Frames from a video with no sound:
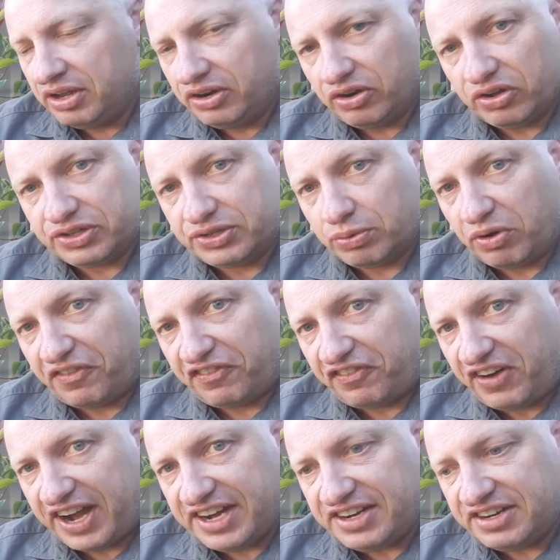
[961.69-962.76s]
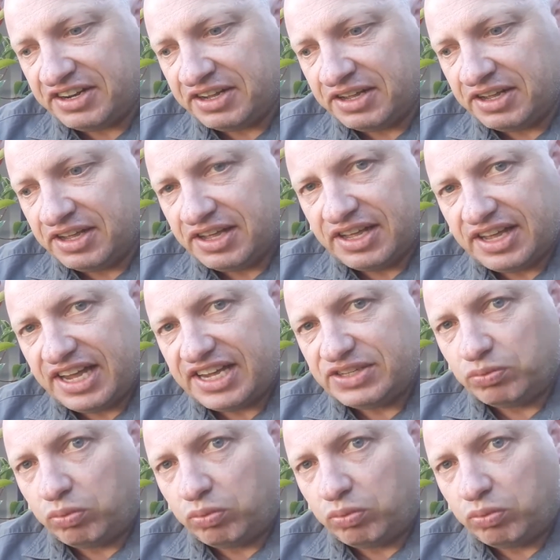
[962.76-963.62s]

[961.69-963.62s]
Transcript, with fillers: not to a friend. His